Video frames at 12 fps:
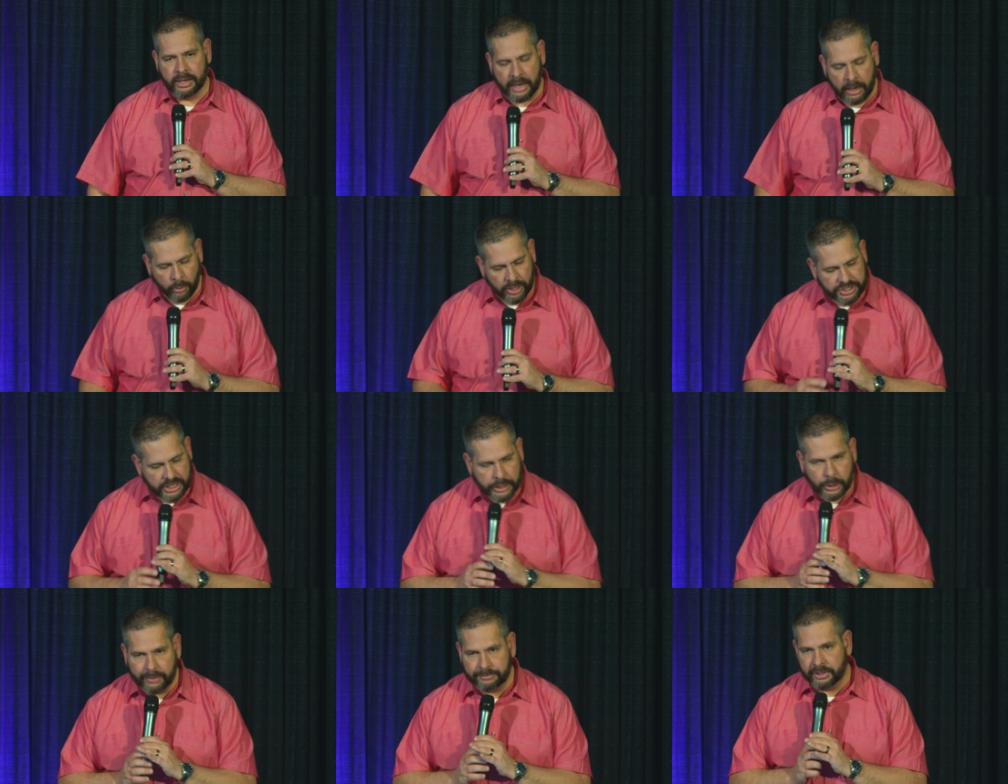Now I want to tell
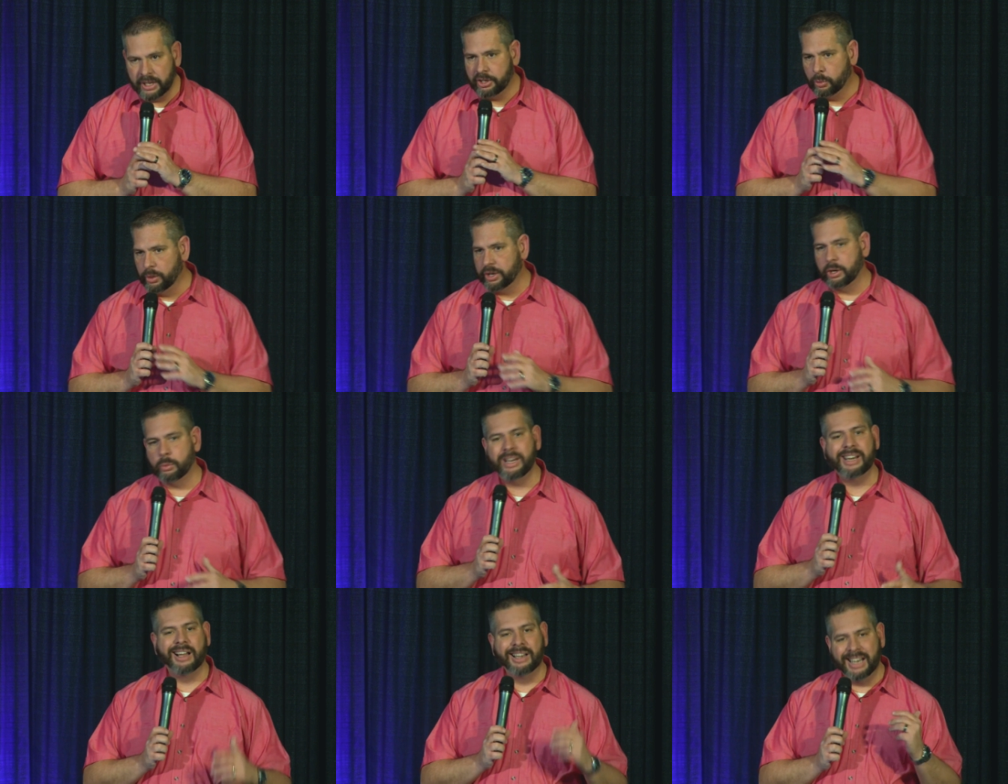you up front that we're going to
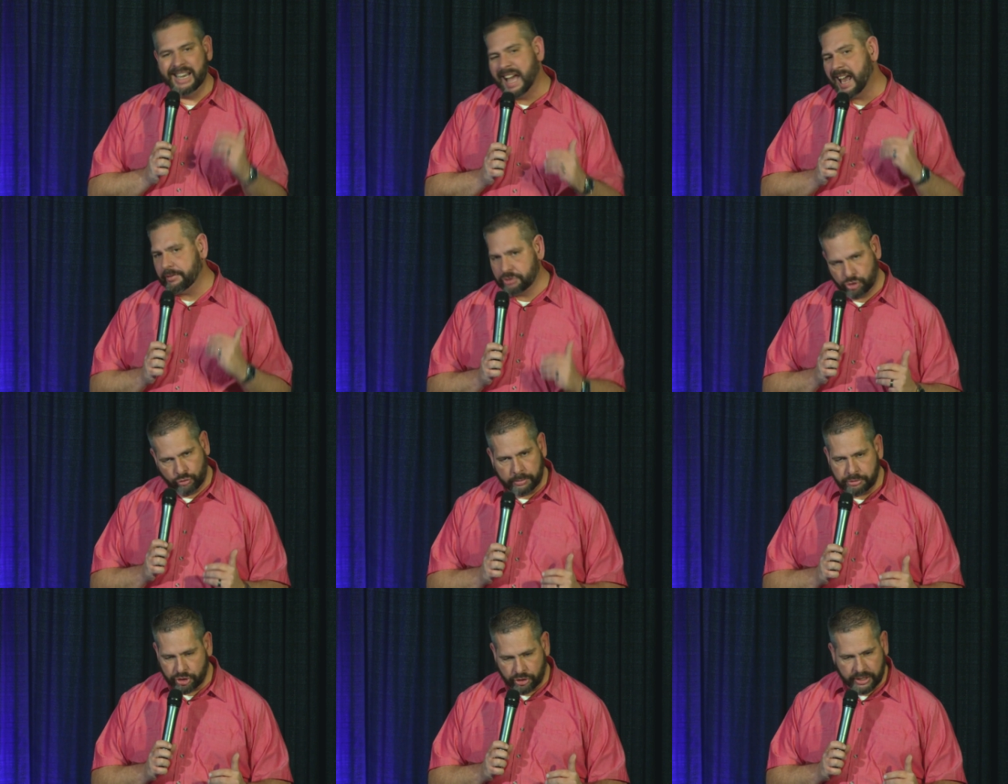read a lot of
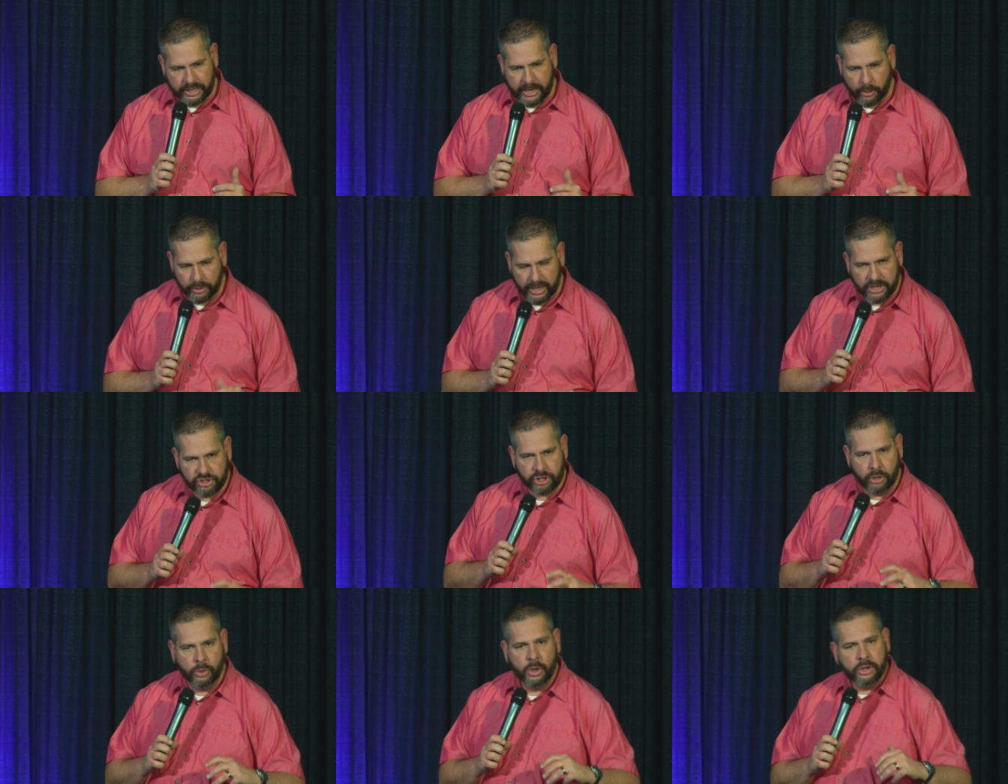scripture today, okay?
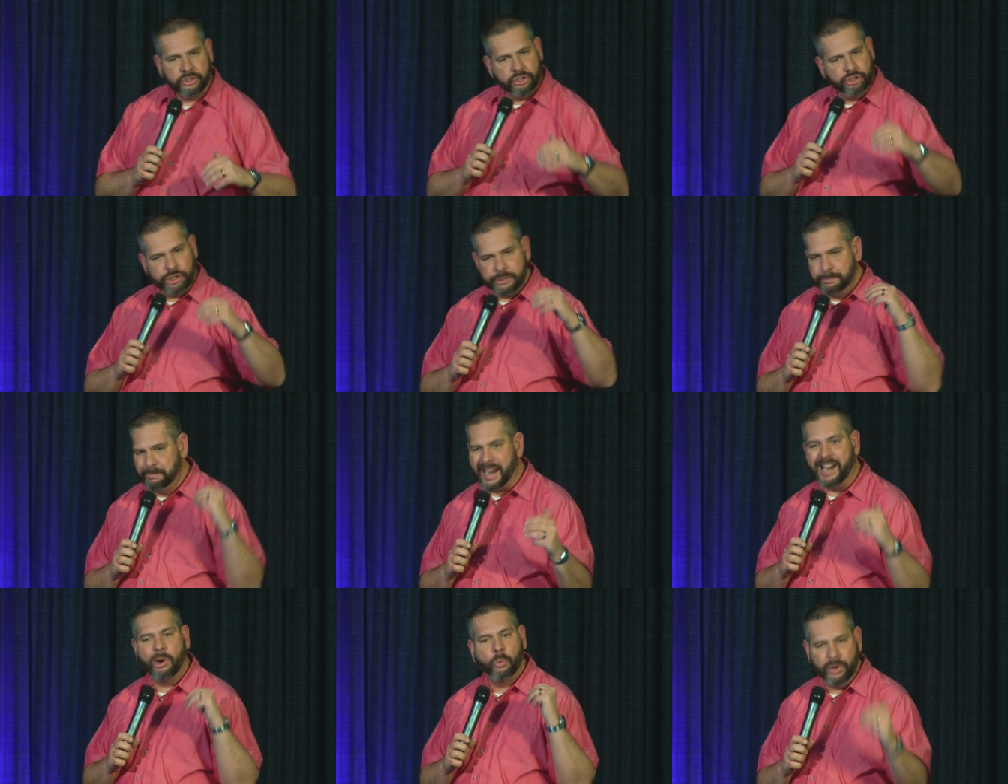So so just
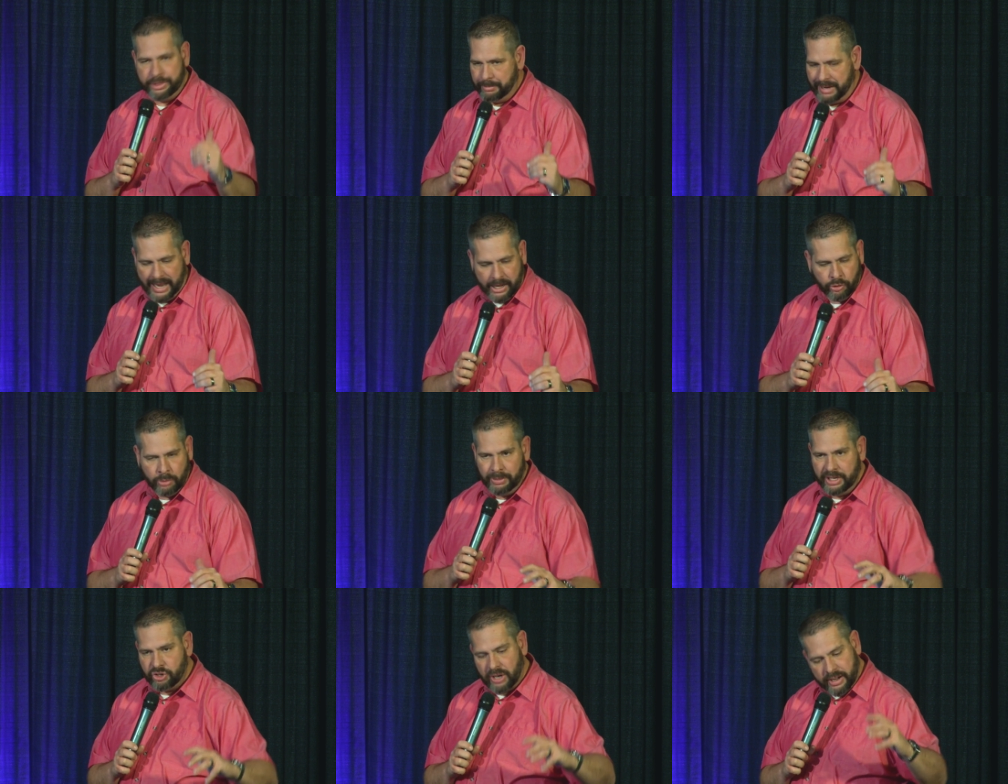bear with me. I
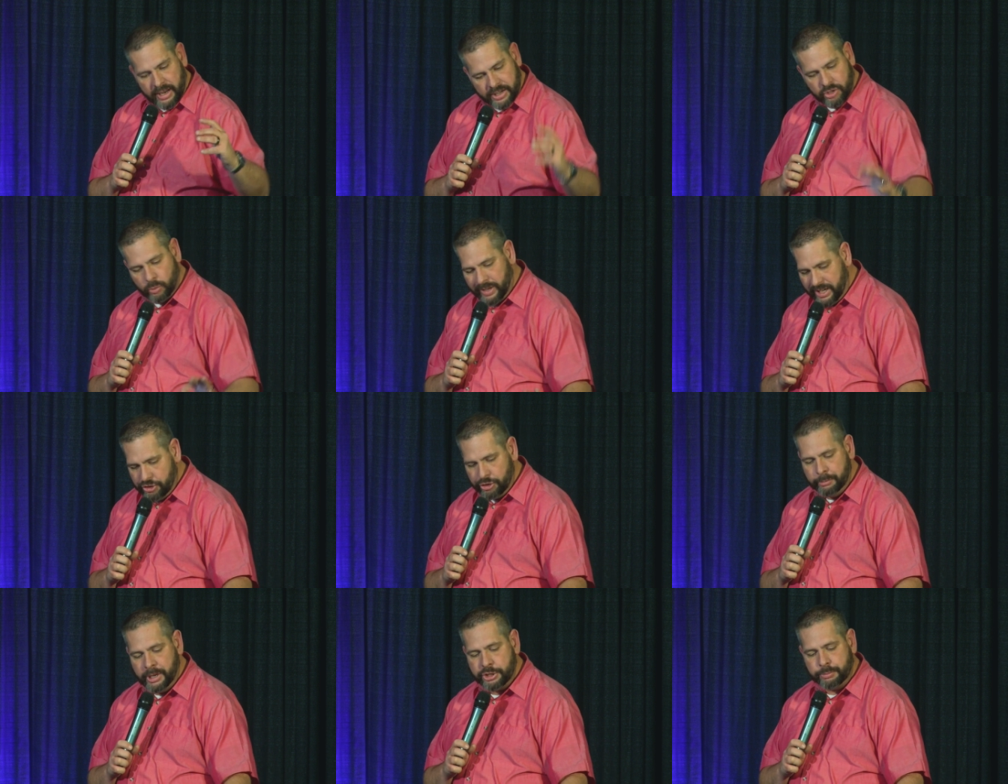normally try not to read
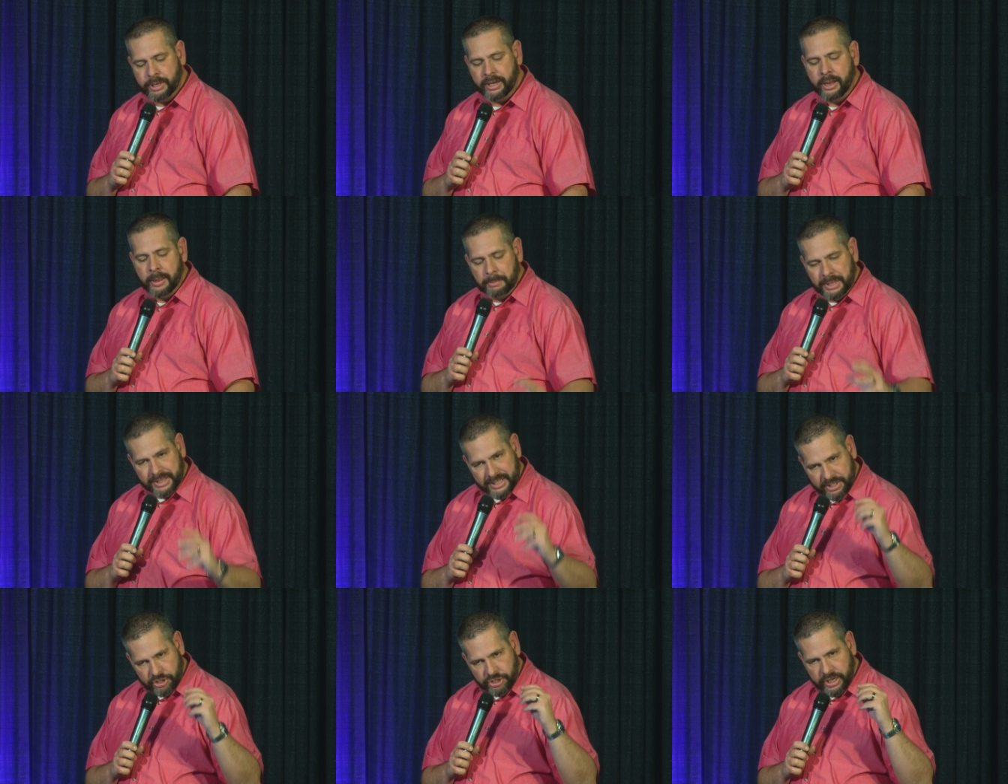too much, but but
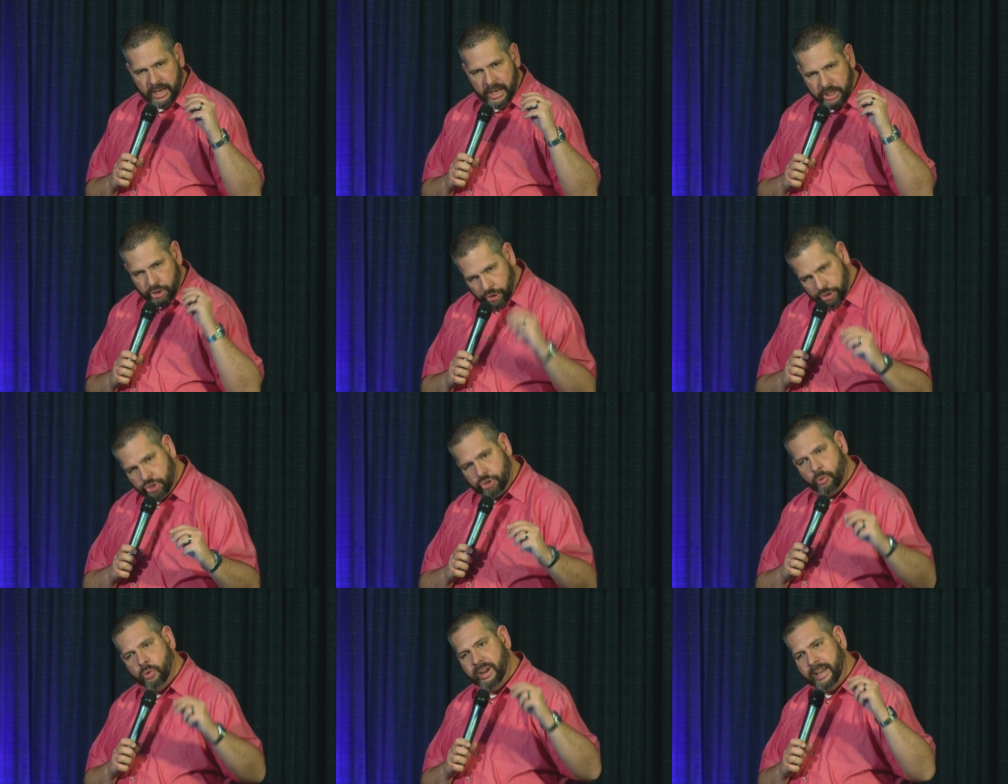this is a, a good
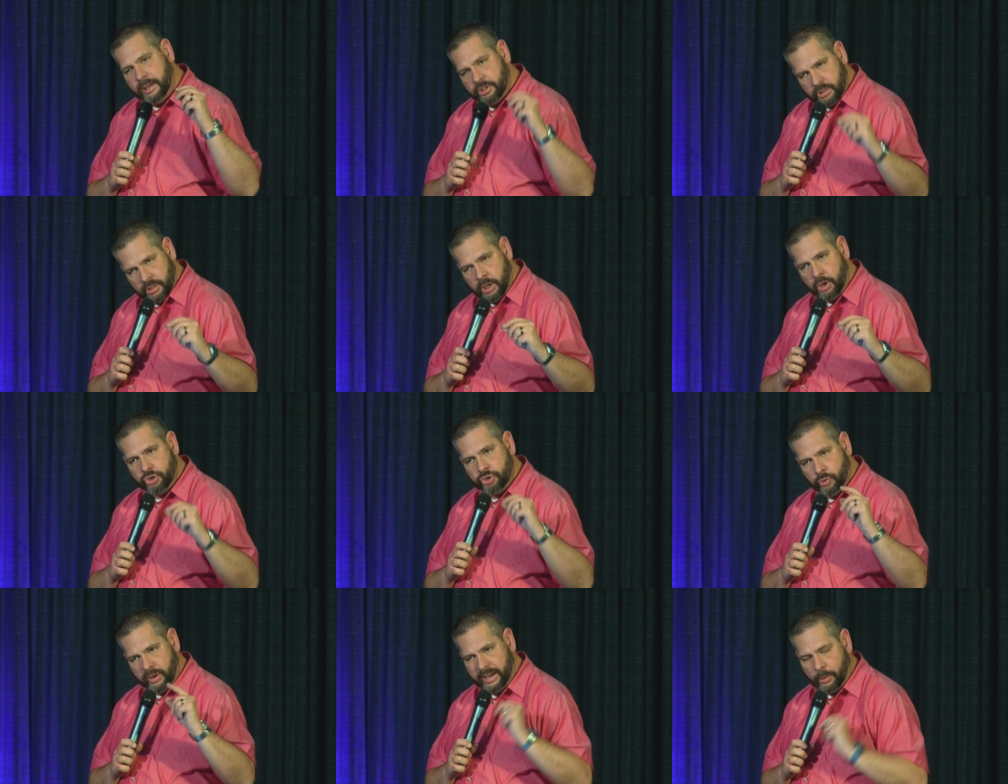story and it's a long
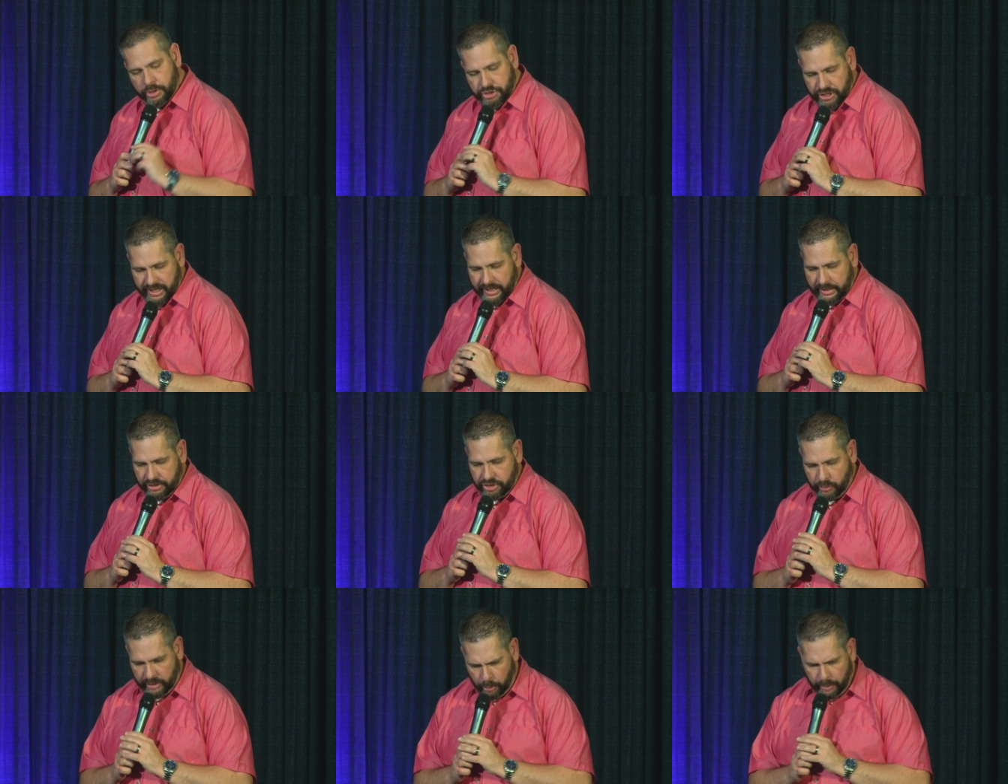story and I want you to get it.
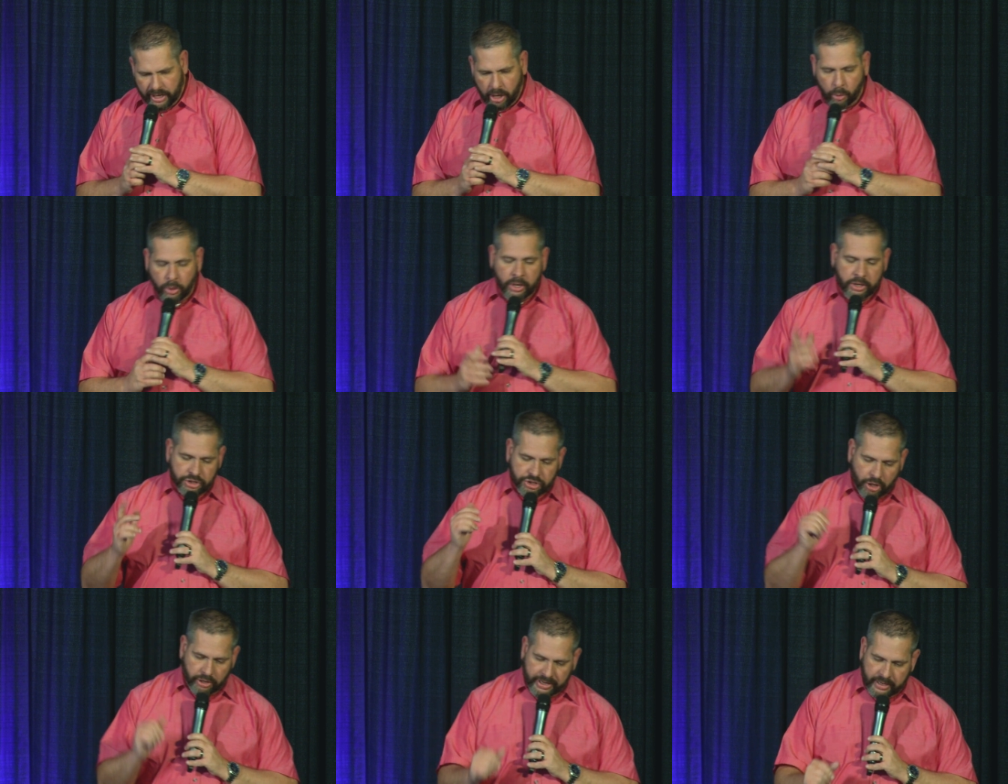So here we go,
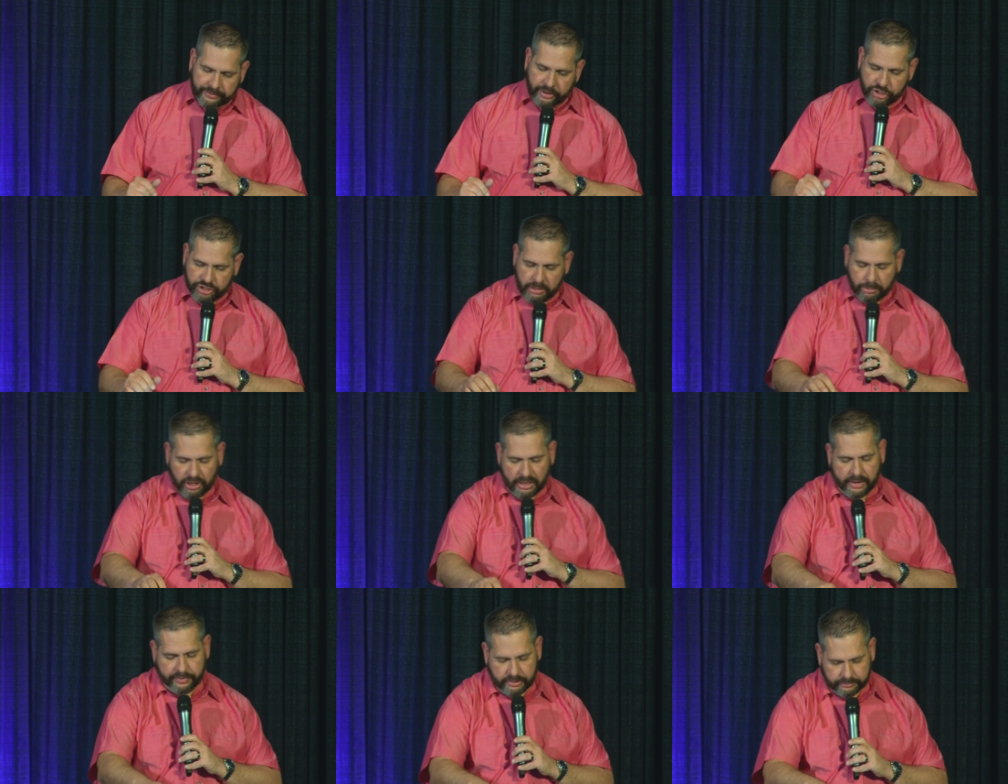starting in verse number
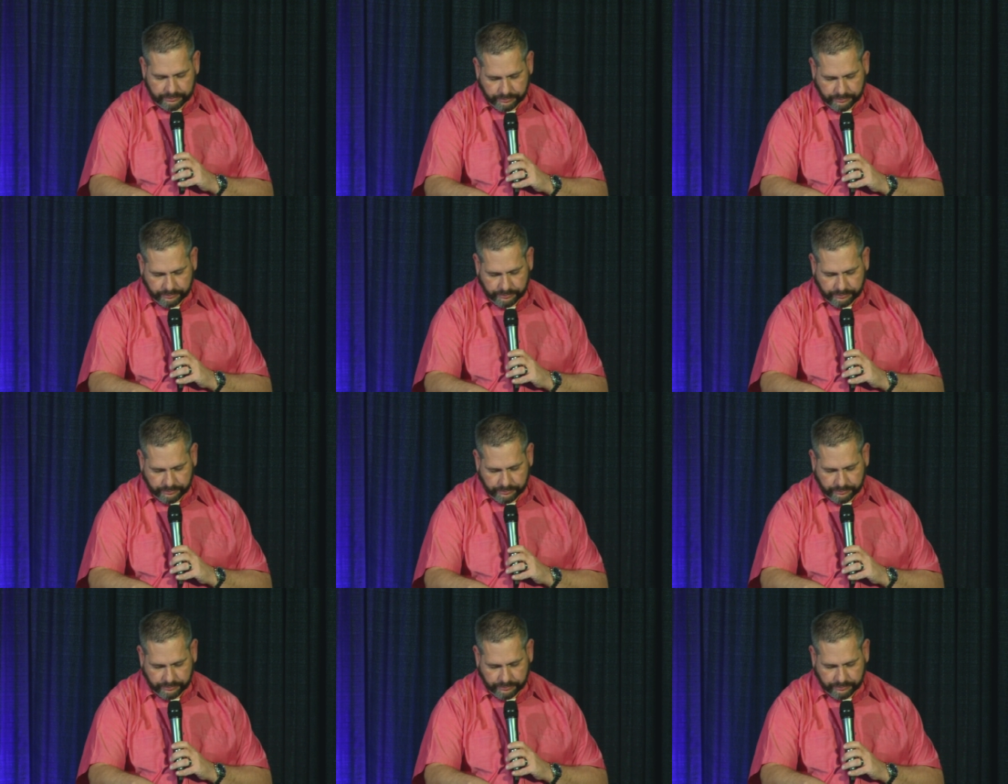11.